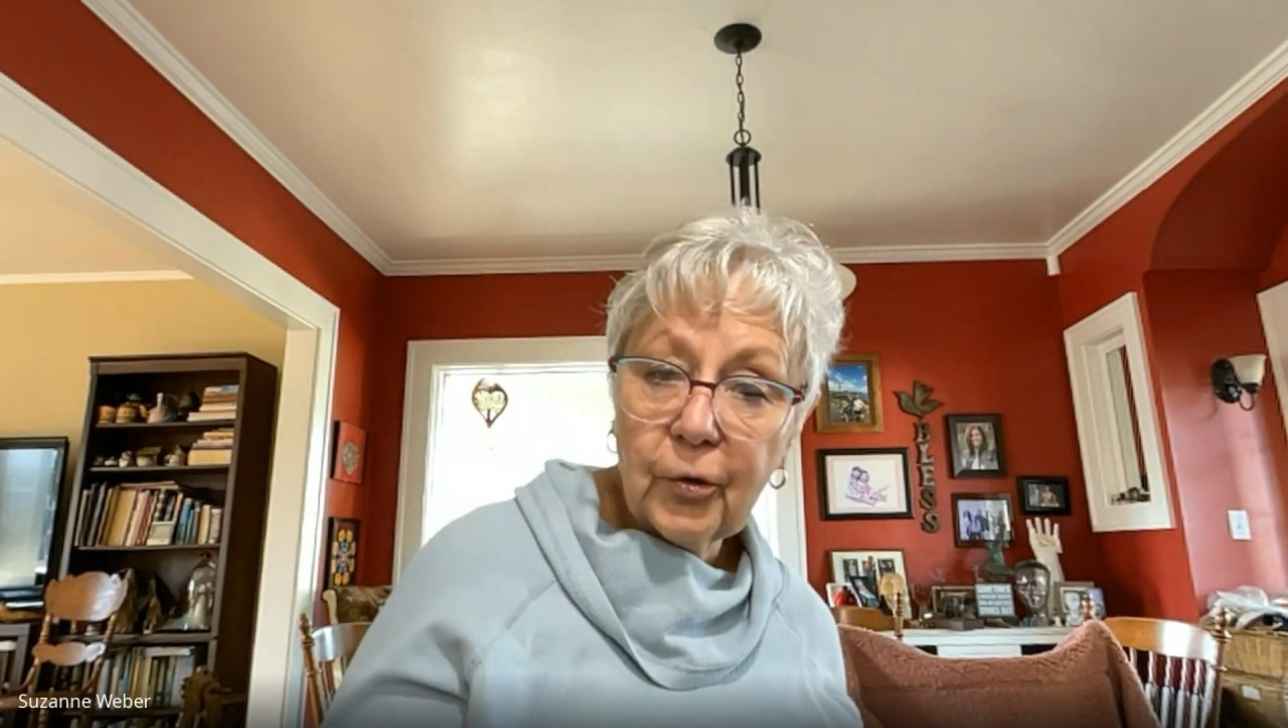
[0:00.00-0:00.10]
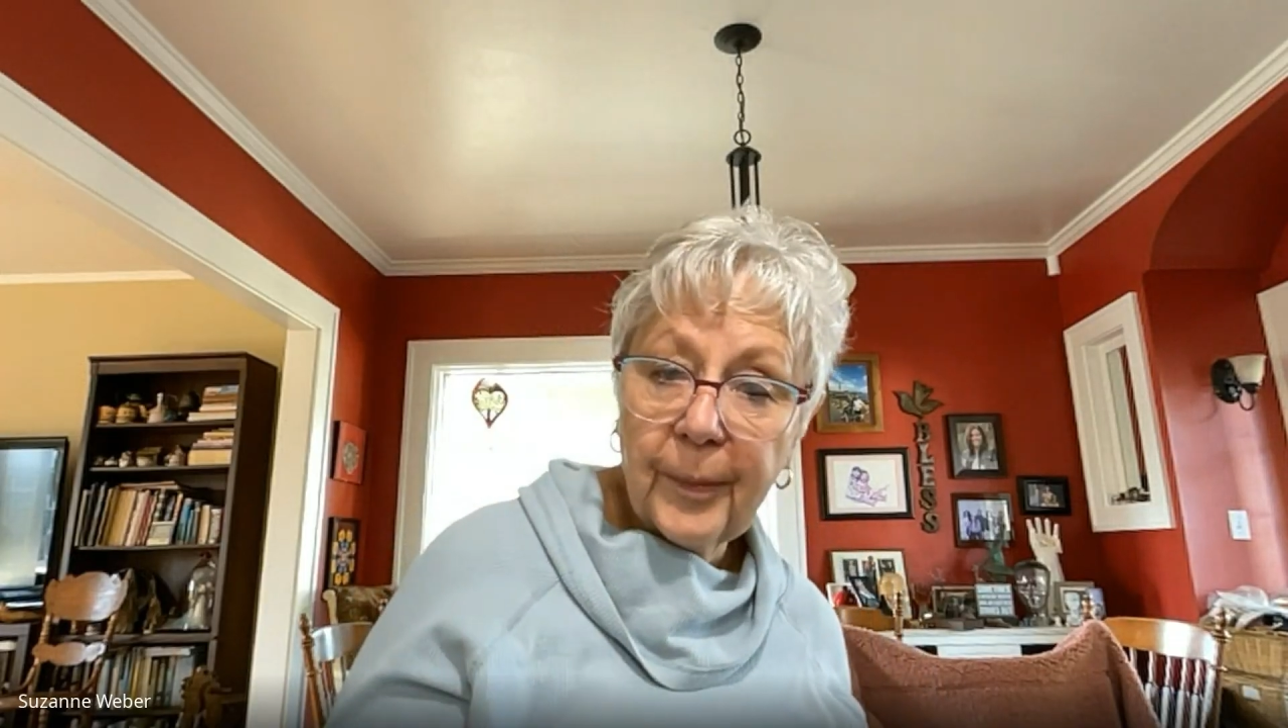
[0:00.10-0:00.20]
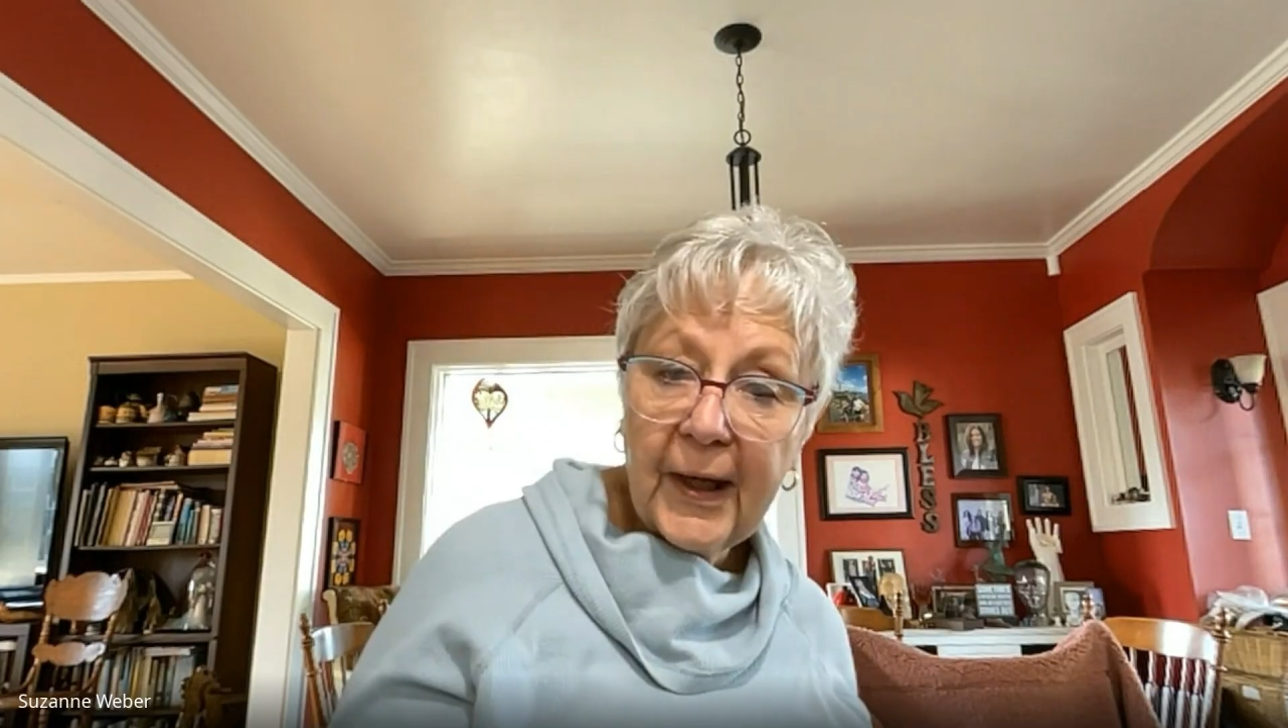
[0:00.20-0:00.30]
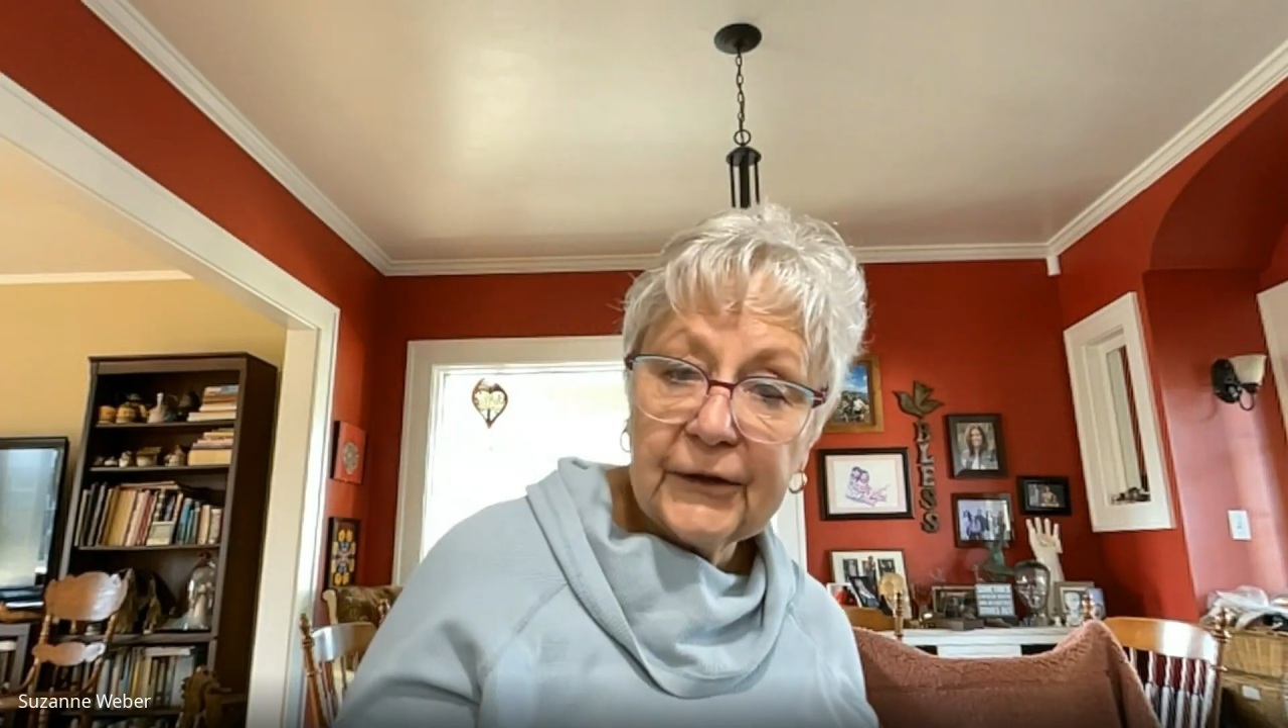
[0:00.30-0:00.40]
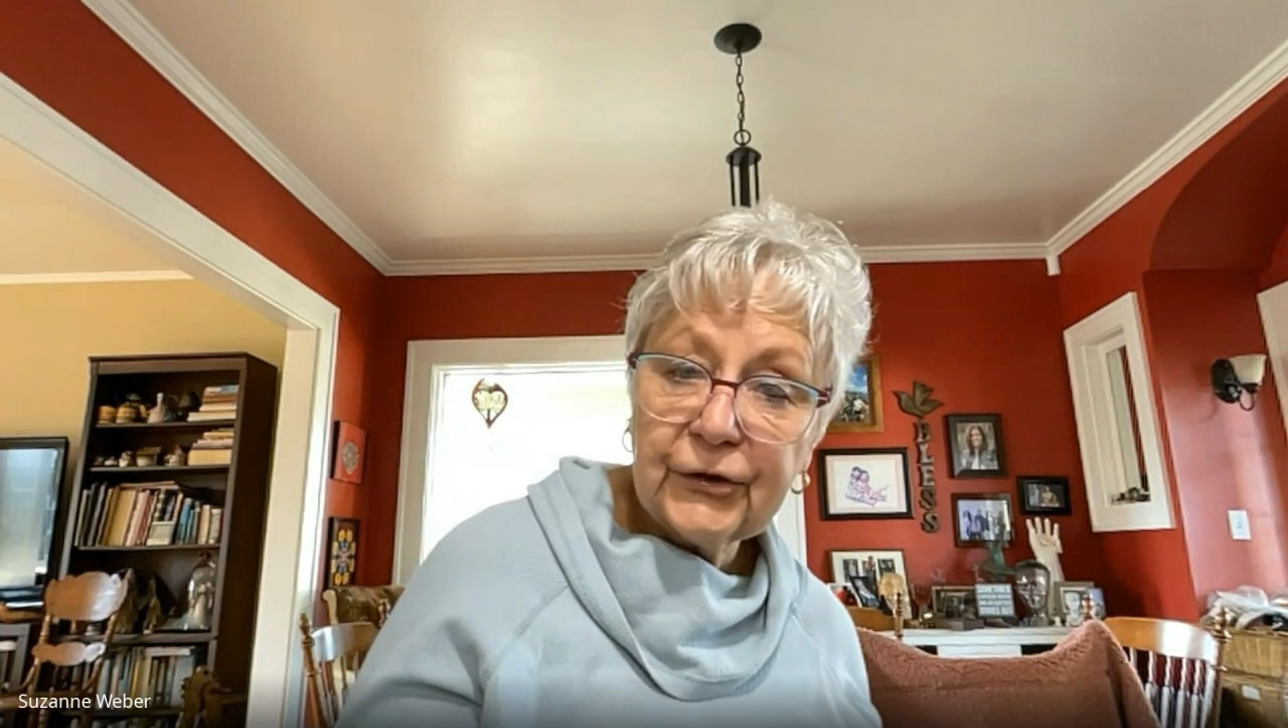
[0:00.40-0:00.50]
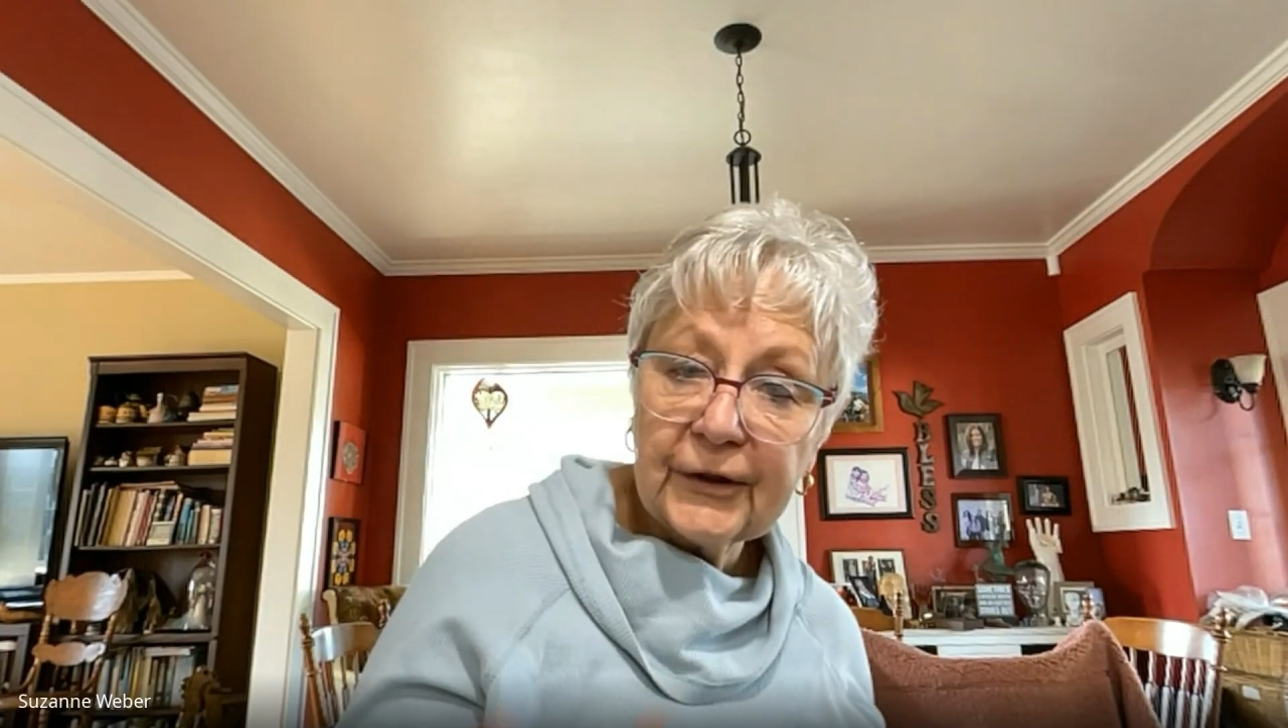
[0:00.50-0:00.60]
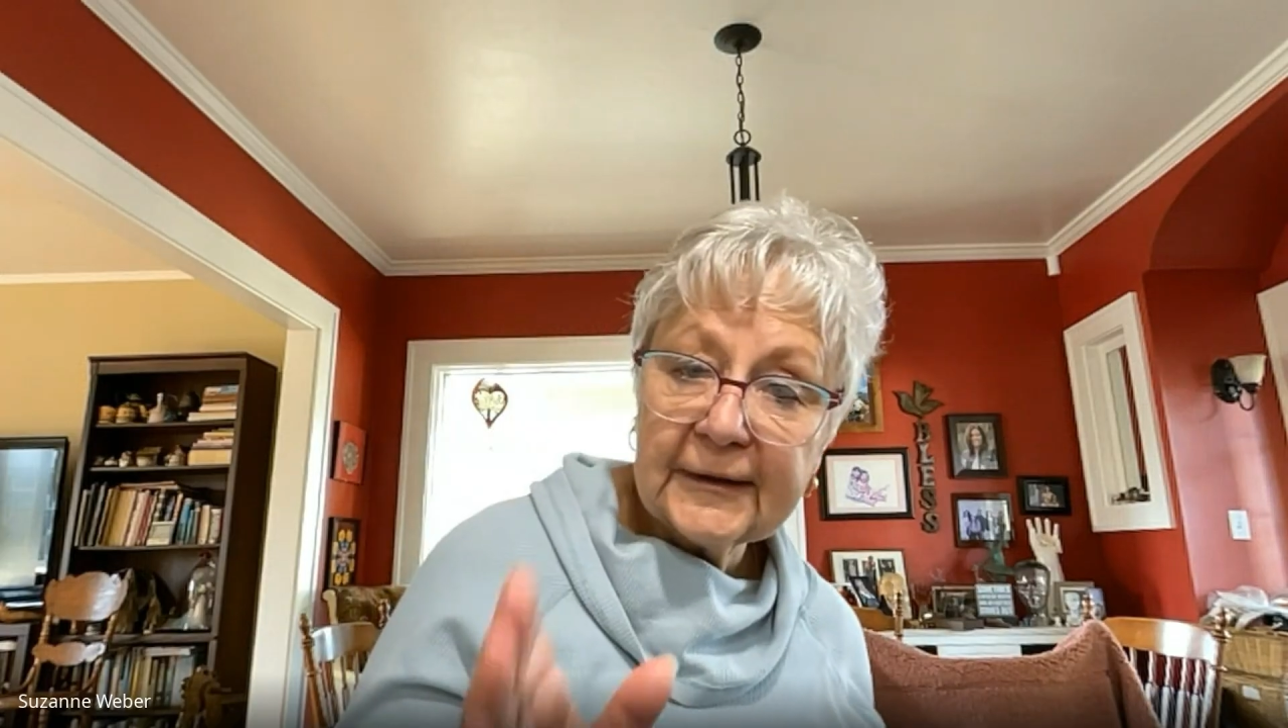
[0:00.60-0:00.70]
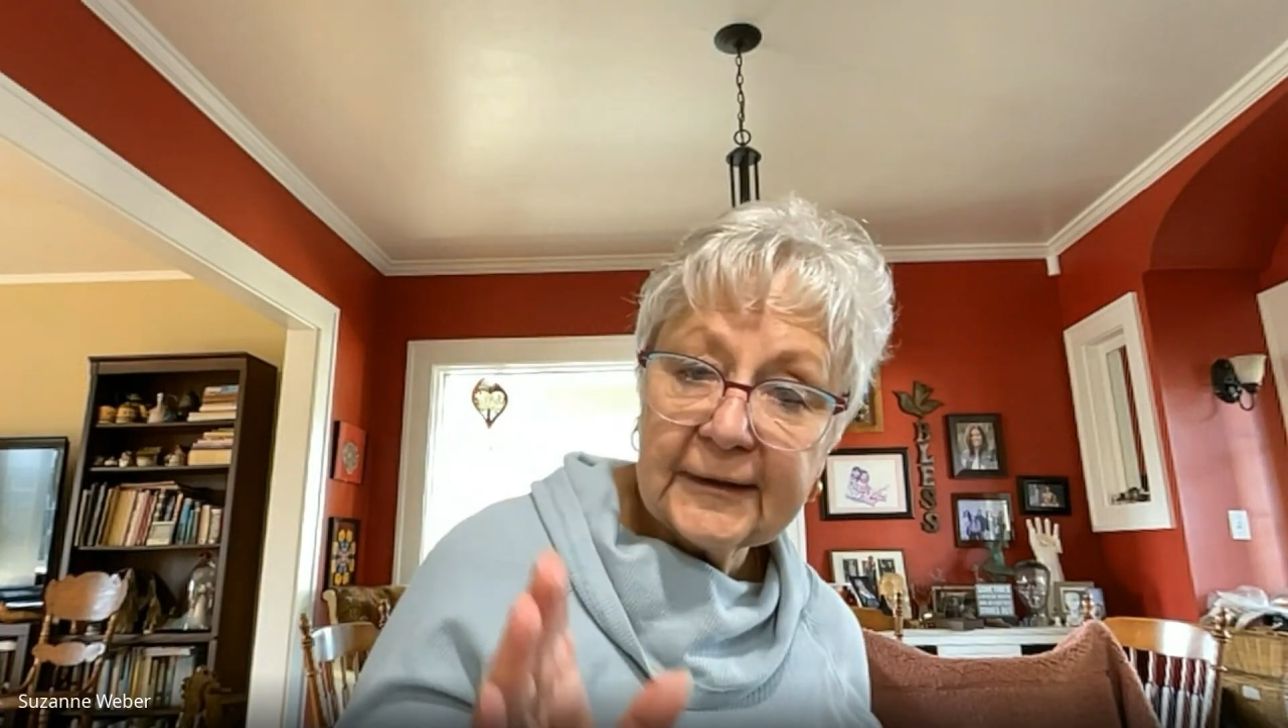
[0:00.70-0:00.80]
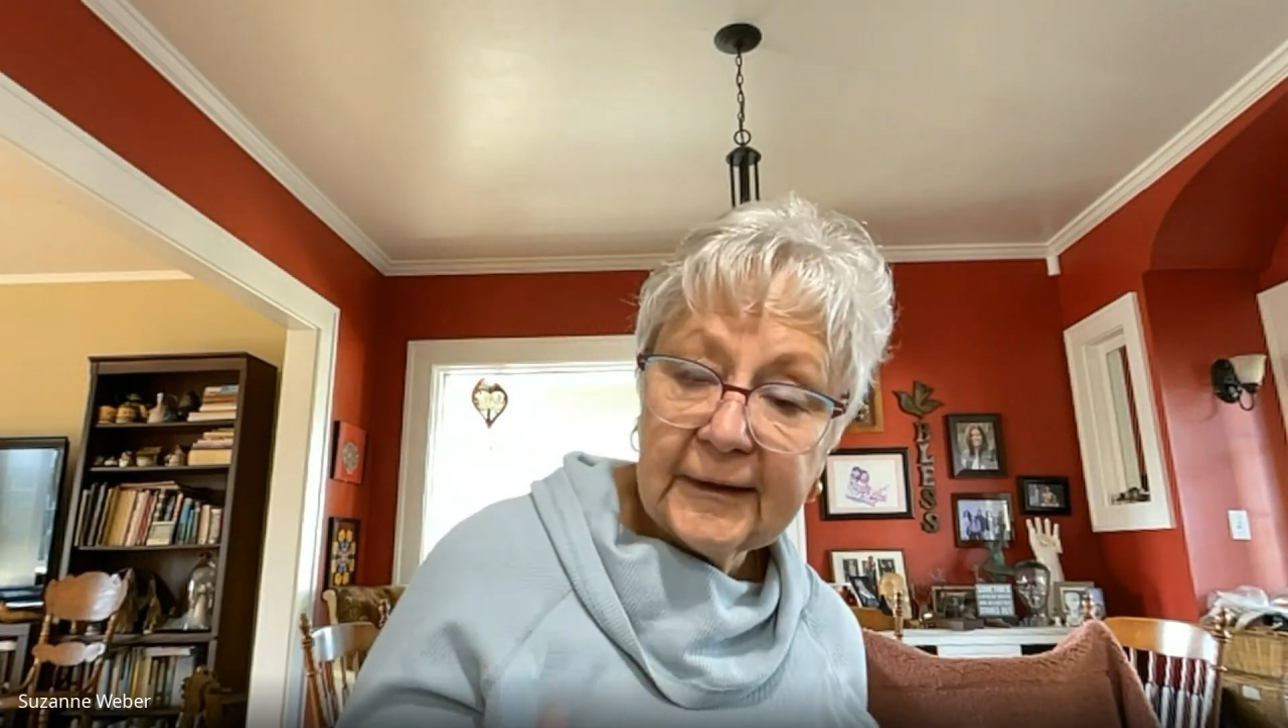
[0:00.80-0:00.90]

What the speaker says: pages